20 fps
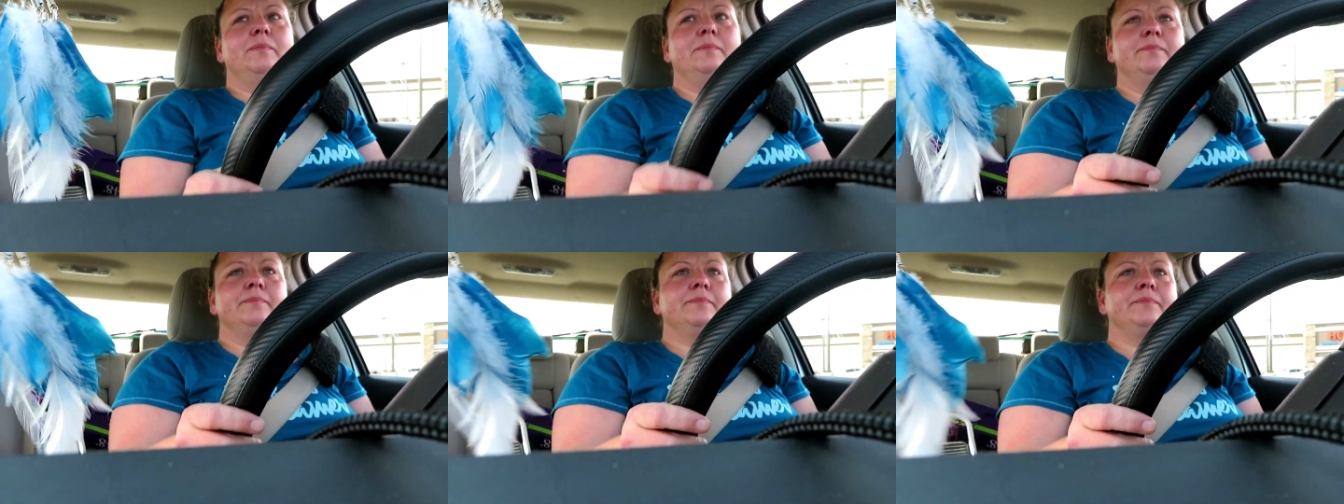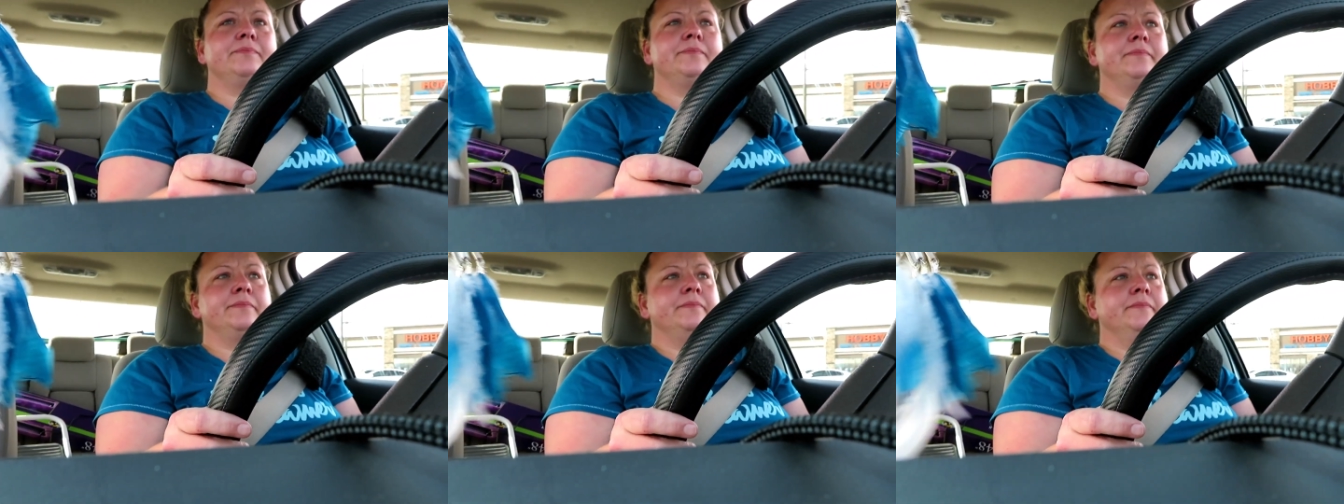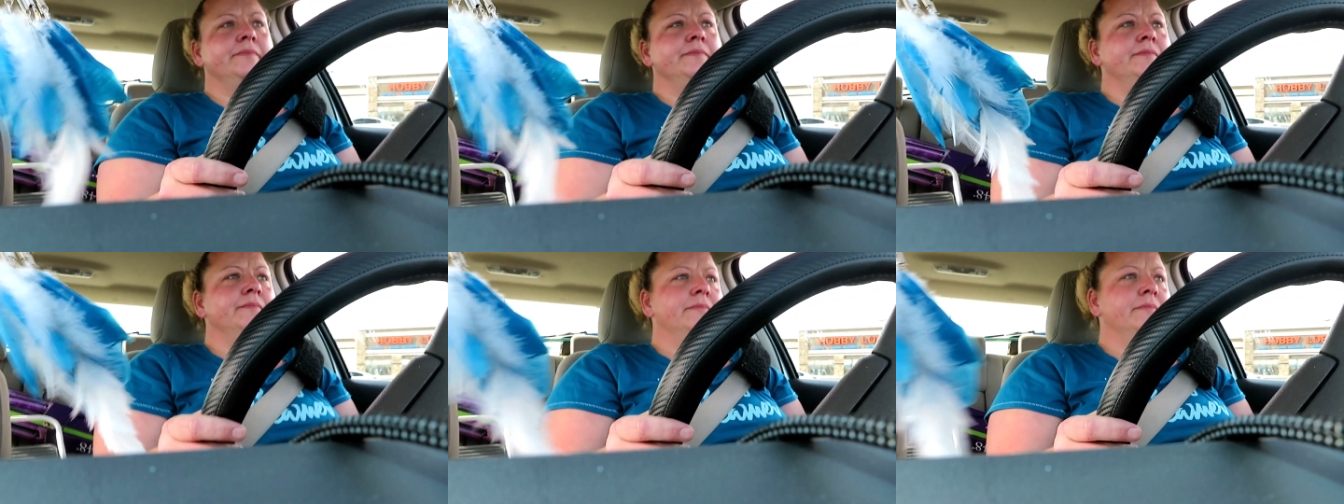
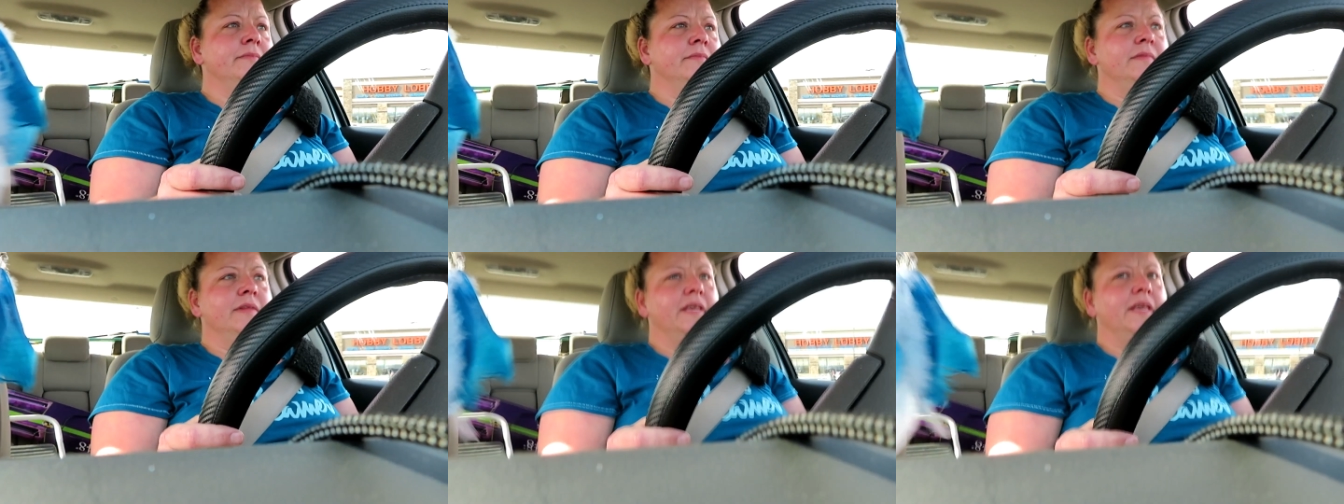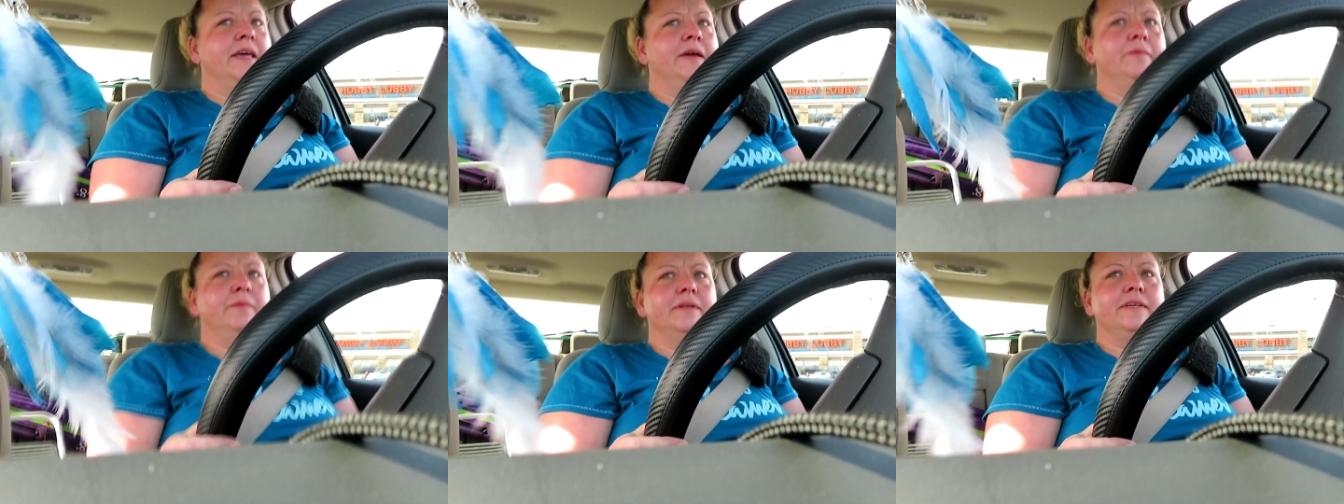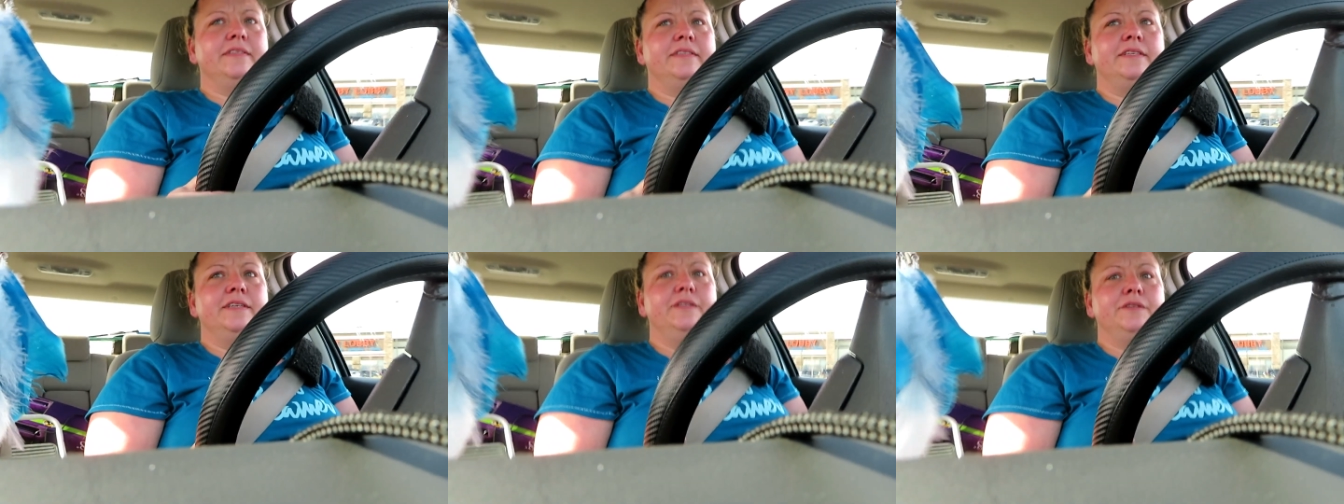Can't
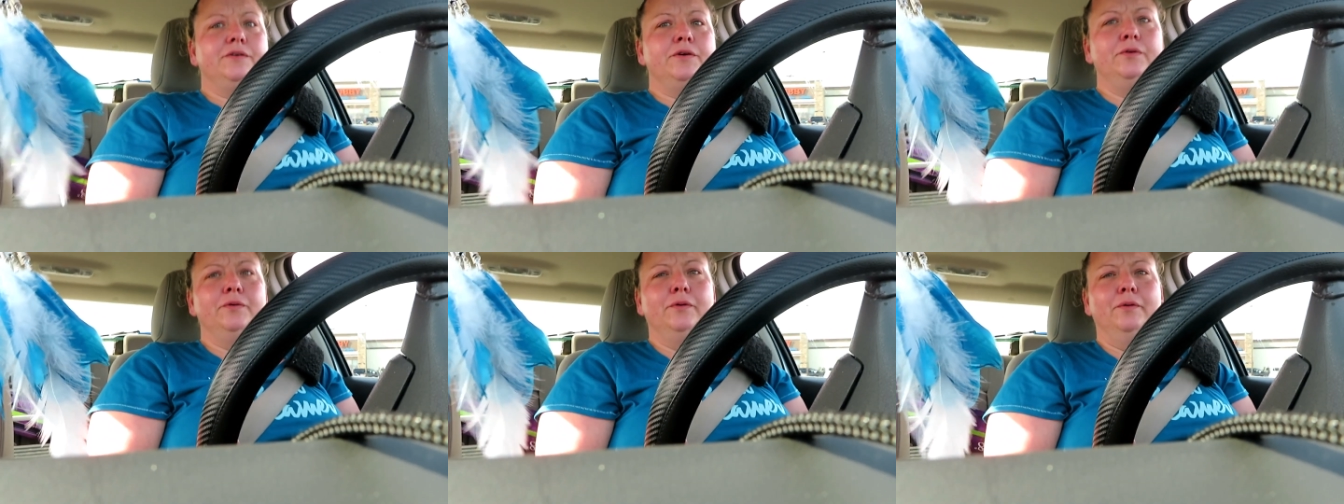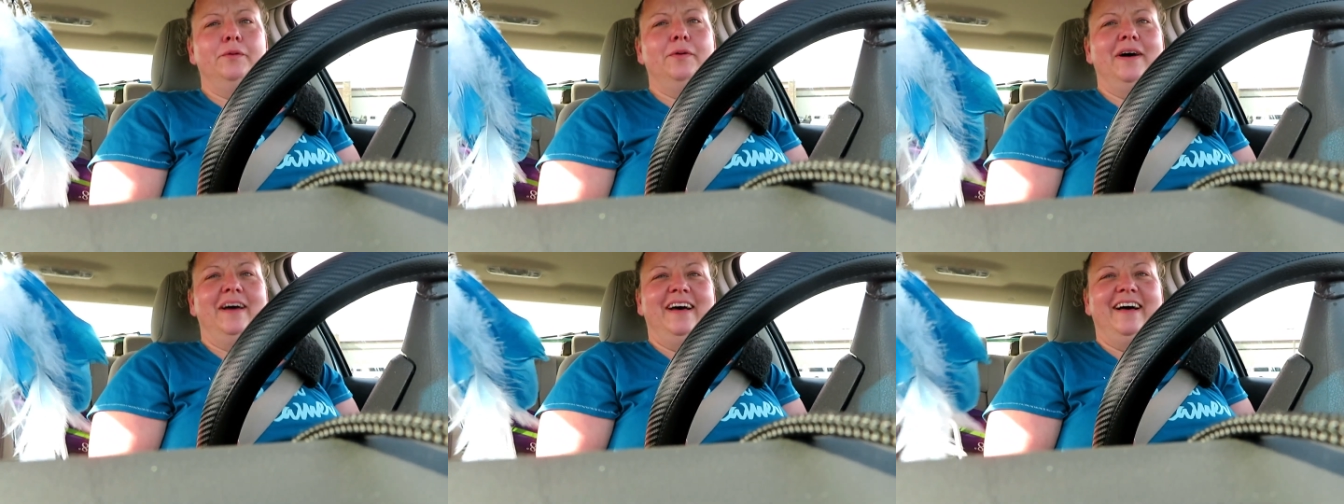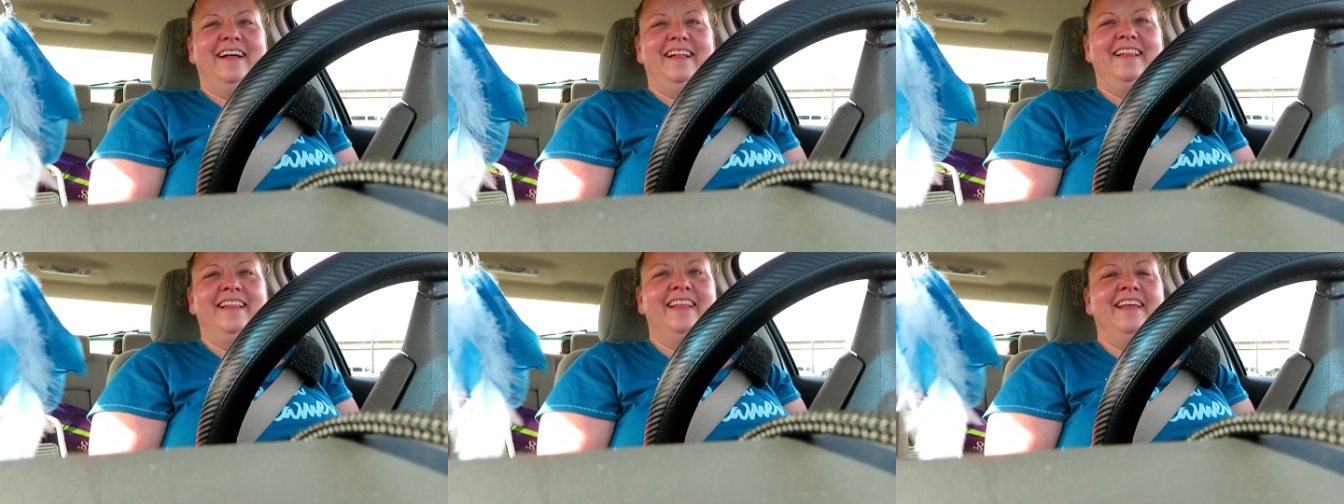really see too
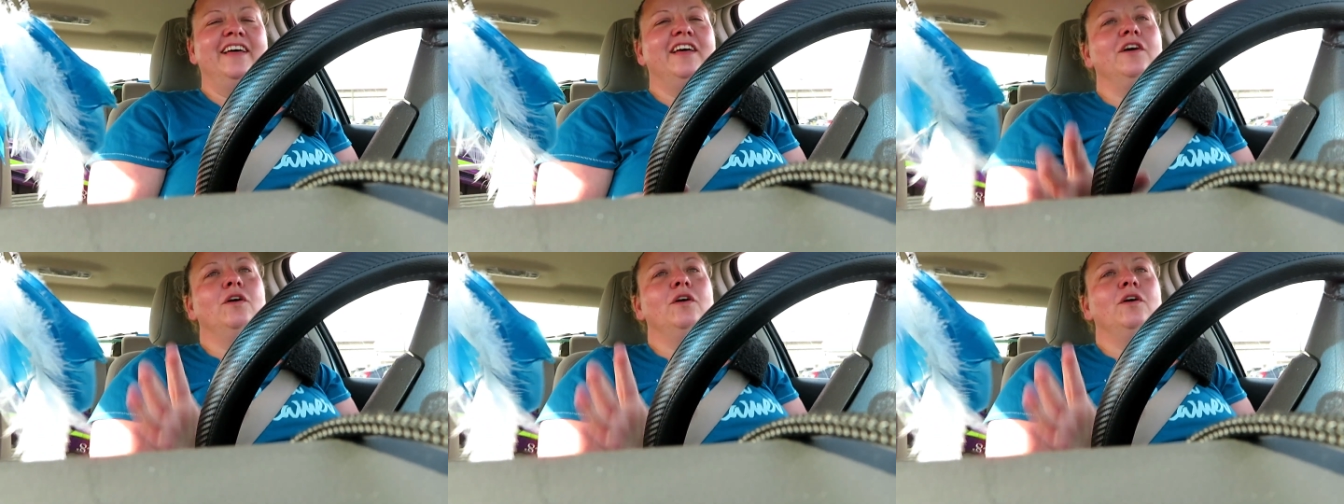well.